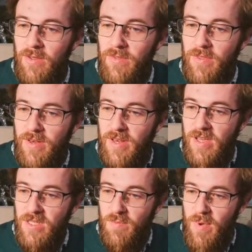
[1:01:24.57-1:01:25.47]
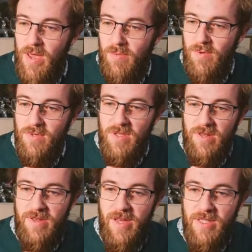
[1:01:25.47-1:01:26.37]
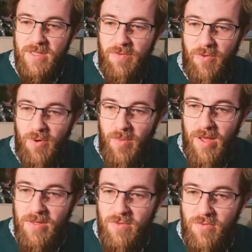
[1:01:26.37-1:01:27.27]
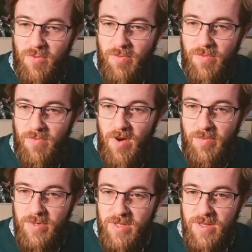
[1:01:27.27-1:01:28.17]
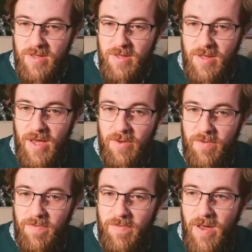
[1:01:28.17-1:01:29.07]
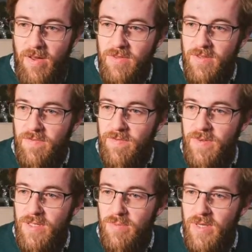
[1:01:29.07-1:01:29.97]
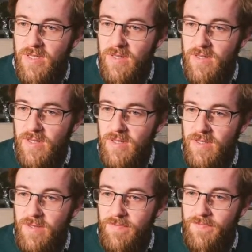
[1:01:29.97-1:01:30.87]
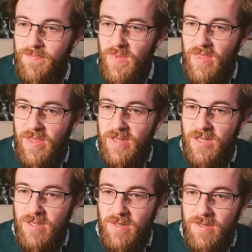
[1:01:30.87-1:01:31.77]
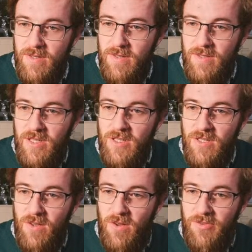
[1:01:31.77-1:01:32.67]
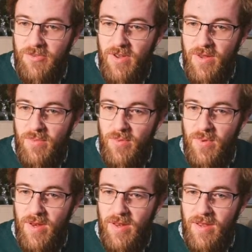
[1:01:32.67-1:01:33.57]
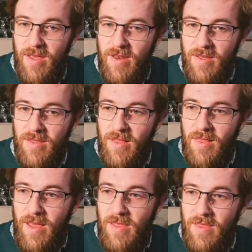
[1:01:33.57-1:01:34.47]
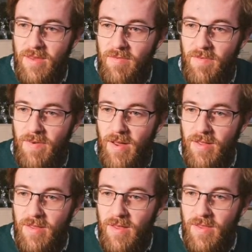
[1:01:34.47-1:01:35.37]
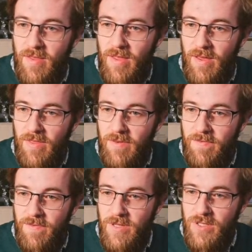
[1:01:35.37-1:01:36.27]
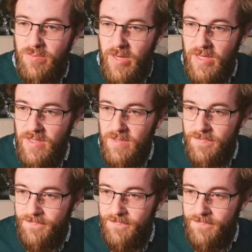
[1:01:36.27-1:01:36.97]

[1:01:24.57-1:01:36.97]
The disk map uses a dense format to represent the layout of files and free space on disk. The digits alternate between indicating the length of a file and the length of free space.